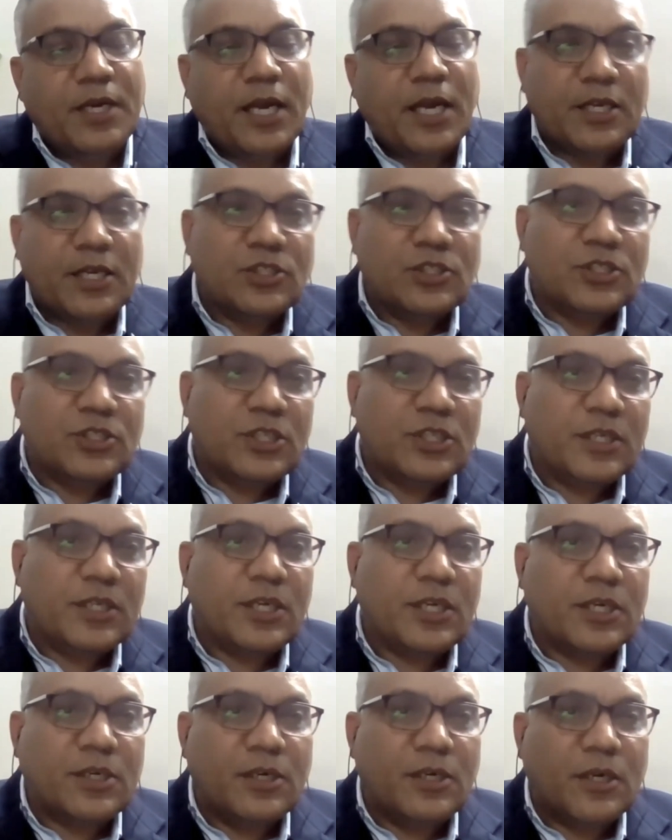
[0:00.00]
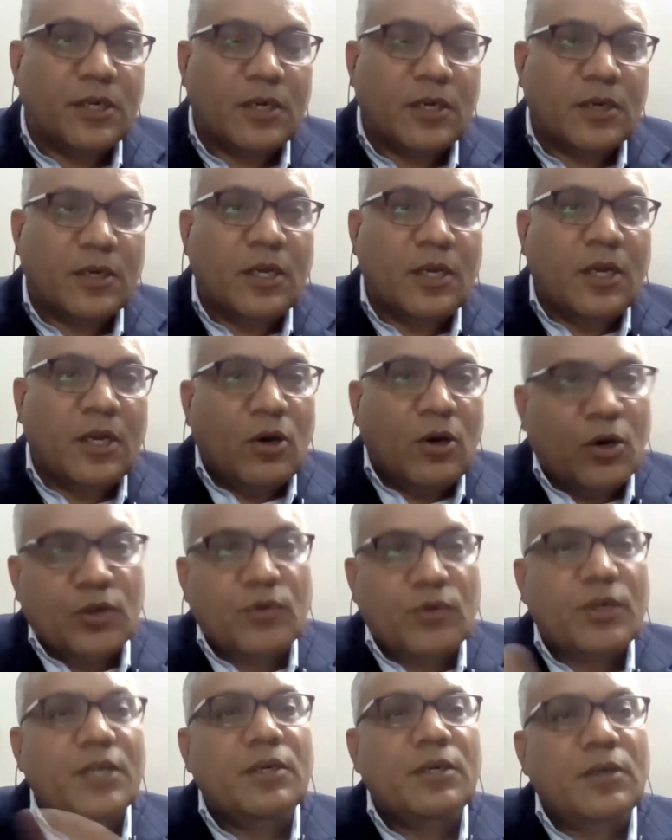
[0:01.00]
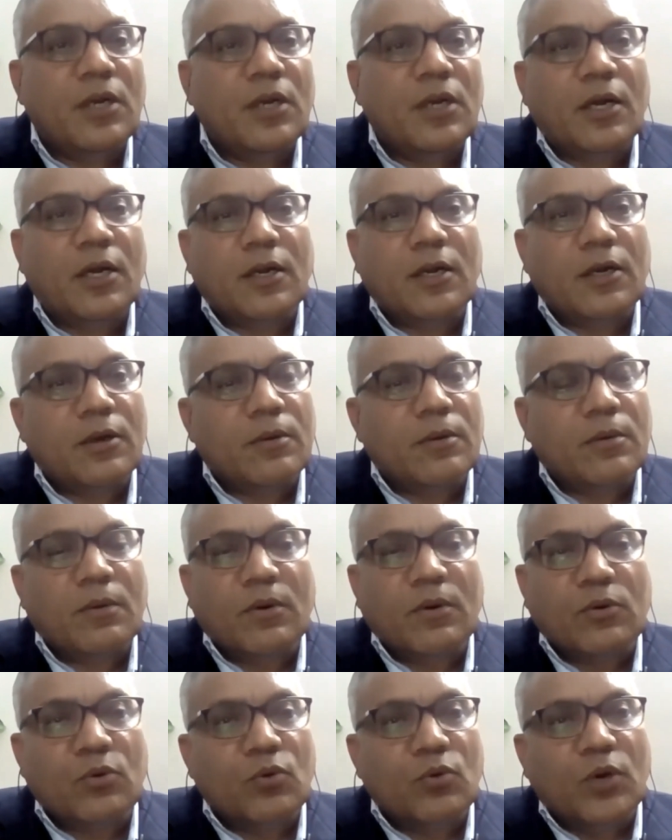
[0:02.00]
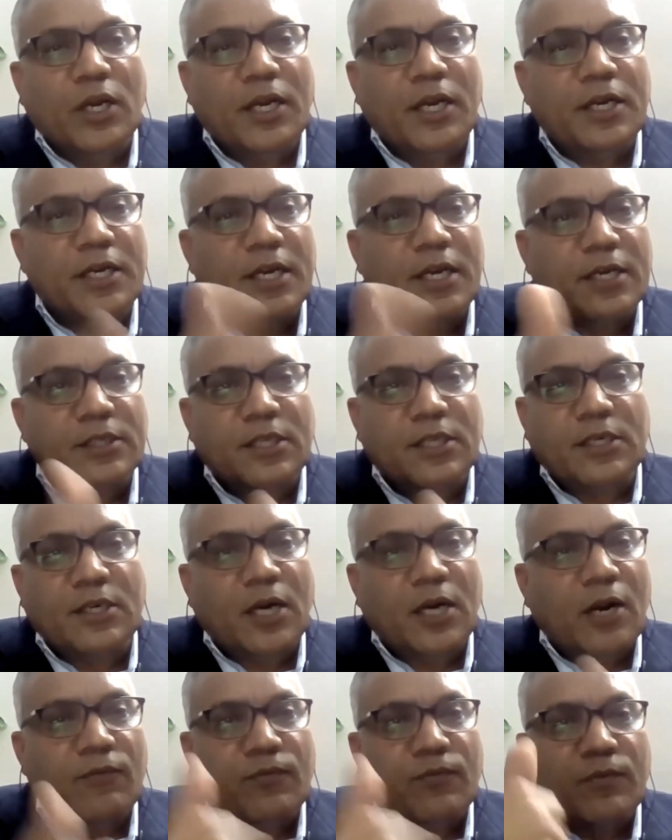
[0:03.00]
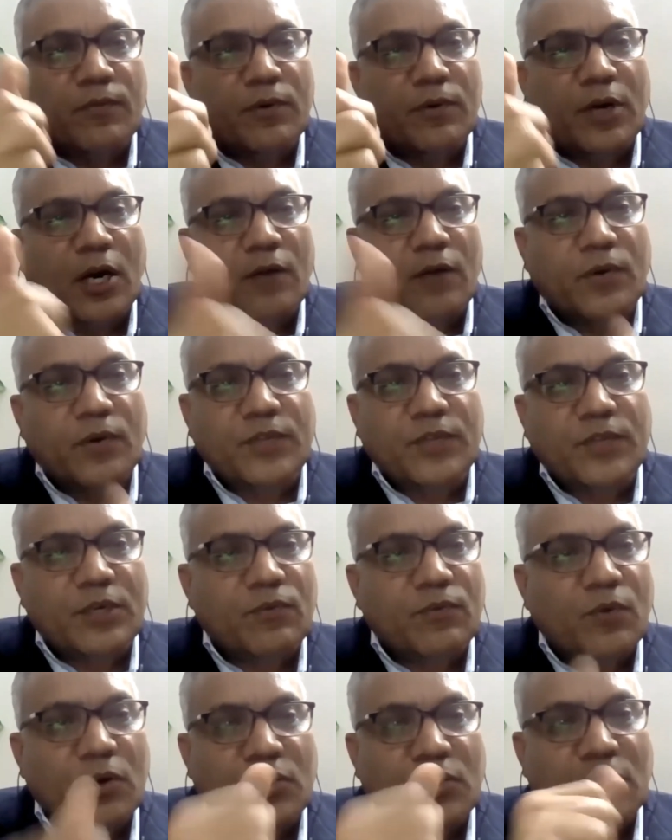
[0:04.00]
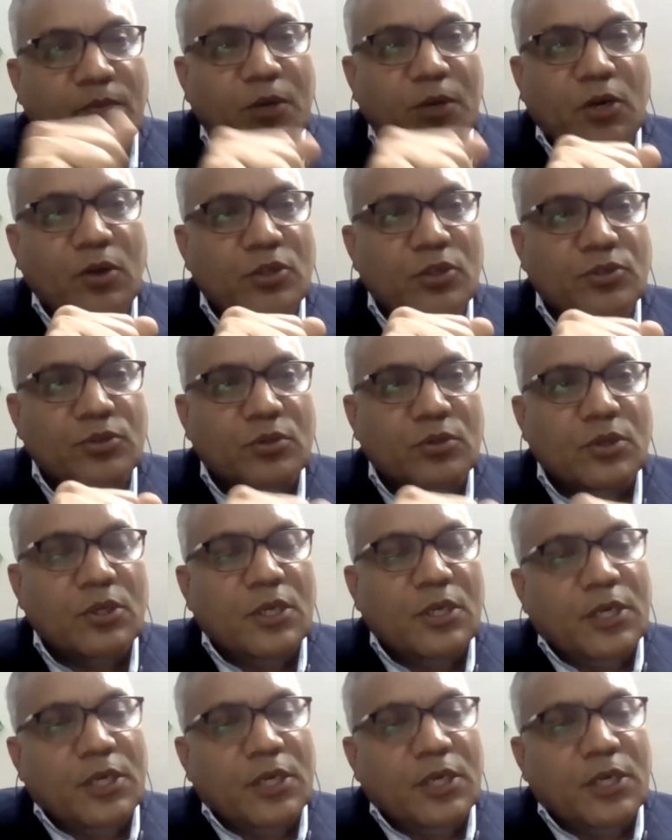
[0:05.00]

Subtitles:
I can share that, or you can Google and get the draft of that water bill also.